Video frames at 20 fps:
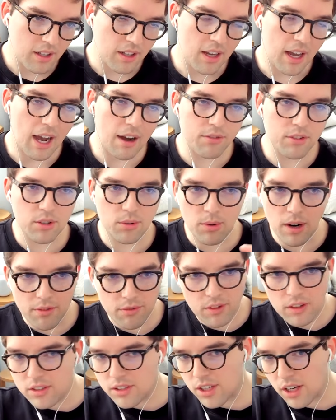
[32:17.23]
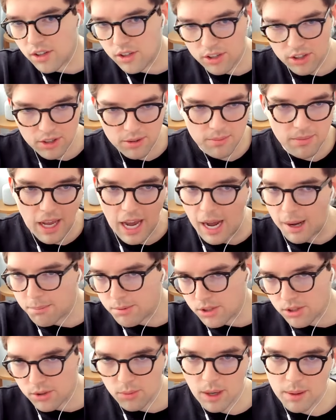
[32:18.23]
have to reference other
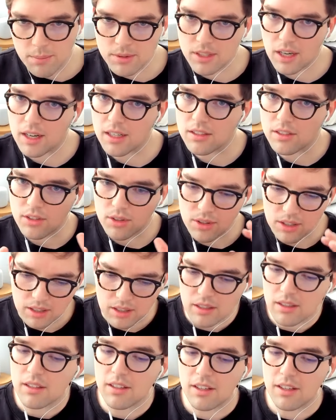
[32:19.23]
apps or websites. You can,